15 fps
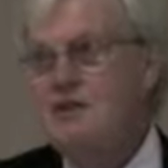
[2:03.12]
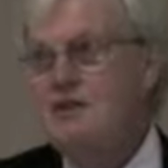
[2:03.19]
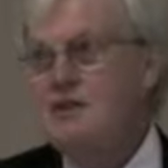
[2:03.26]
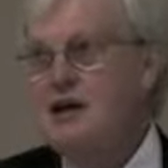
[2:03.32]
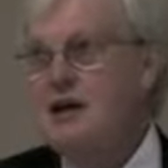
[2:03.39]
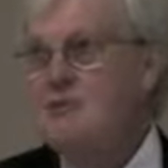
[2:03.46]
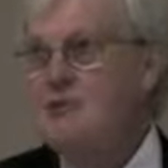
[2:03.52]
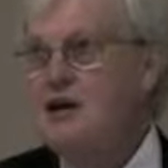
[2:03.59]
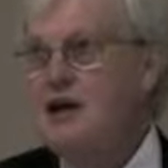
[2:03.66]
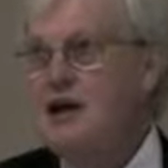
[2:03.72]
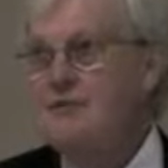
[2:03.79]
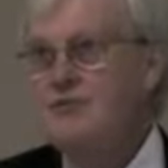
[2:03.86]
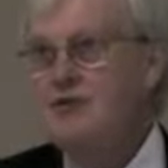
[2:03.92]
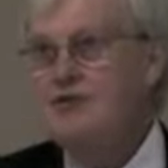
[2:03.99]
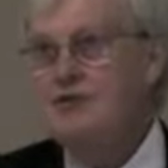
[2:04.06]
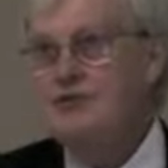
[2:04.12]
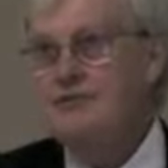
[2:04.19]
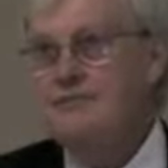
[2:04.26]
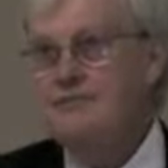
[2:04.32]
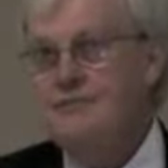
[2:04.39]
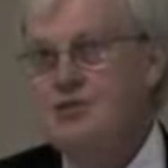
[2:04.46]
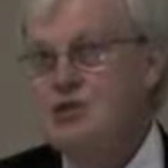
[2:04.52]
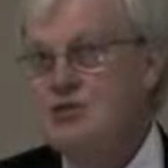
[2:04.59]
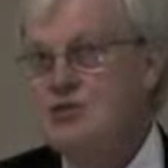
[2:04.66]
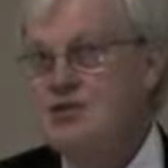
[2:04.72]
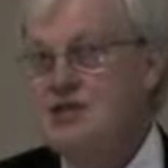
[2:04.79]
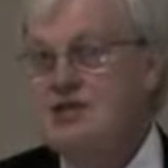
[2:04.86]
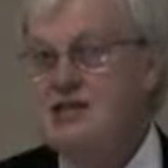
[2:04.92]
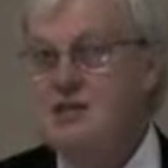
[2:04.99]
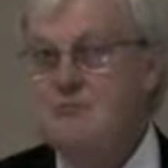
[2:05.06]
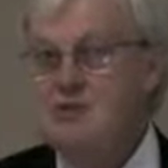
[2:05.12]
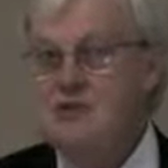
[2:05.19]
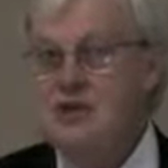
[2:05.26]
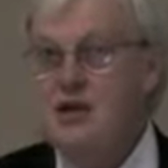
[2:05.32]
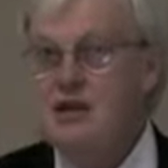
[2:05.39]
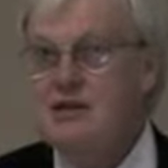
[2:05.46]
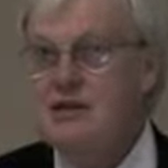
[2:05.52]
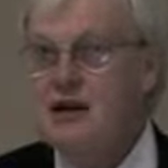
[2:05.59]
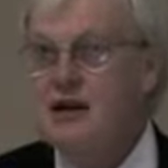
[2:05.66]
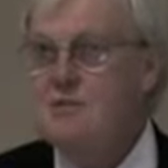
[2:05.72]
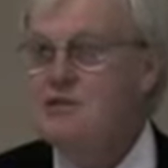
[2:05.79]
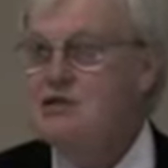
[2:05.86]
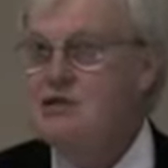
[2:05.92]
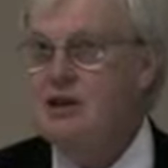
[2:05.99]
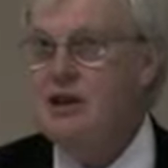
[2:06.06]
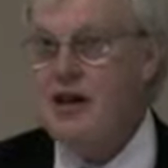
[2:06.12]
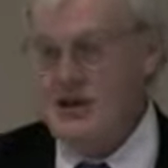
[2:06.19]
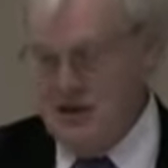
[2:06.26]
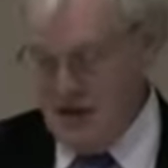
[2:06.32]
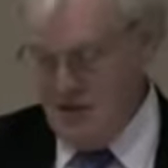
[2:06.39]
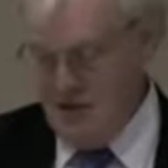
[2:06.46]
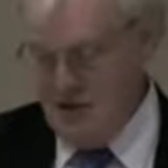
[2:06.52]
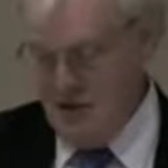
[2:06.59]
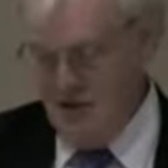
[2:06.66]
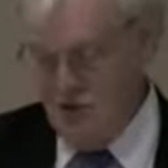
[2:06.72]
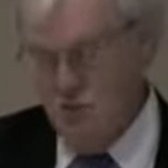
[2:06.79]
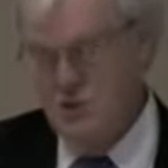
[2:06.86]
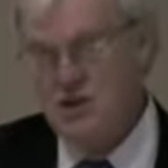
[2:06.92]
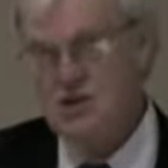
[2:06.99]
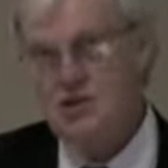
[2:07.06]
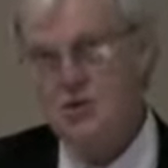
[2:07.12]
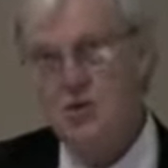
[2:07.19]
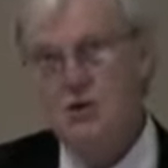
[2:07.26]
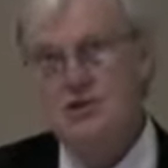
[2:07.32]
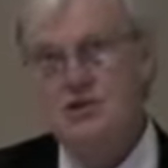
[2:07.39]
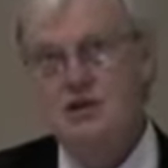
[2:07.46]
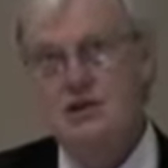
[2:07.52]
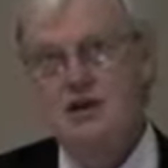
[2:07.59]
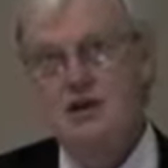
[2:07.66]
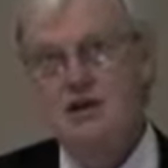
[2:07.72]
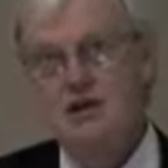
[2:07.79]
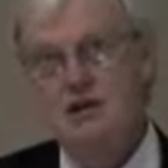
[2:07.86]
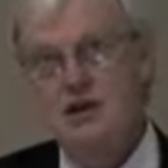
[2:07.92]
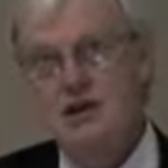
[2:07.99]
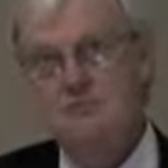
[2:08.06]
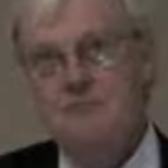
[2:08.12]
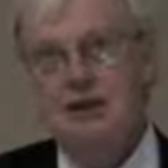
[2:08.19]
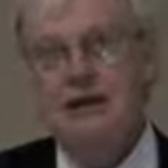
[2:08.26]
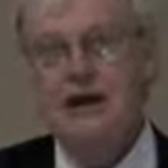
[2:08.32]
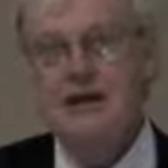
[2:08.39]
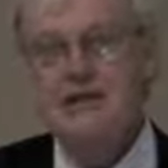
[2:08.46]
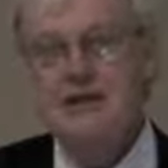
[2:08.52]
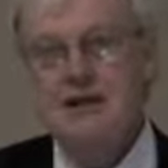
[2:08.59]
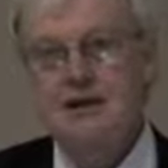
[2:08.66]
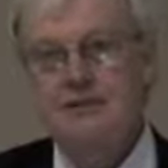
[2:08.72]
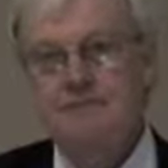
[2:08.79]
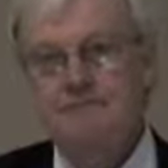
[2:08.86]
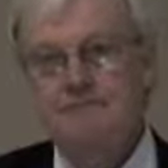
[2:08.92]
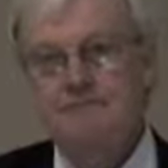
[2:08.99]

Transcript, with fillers: of the time on average. So 60% of the time, you still have to have another resource to keep the lights on.